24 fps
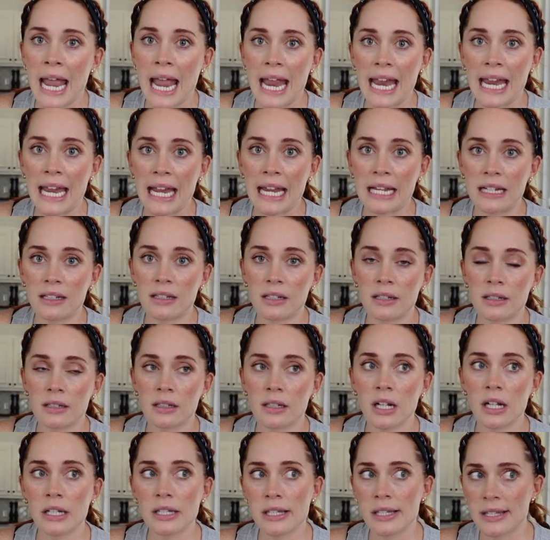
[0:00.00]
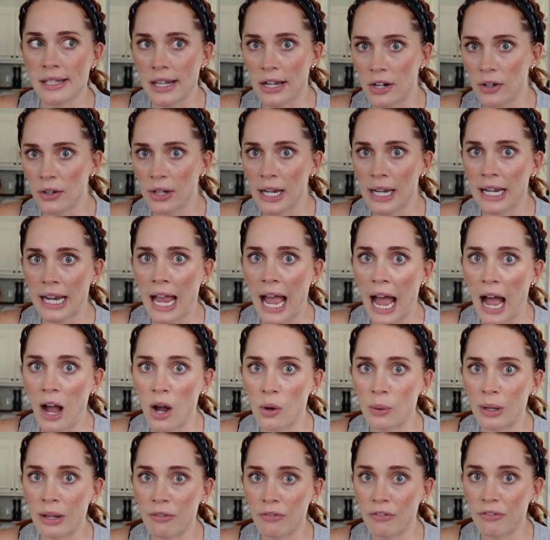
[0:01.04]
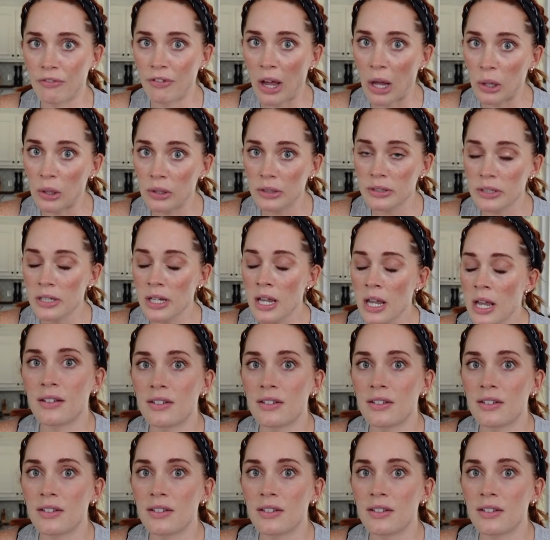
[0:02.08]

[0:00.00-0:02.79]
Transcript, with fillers: and considering how it felt.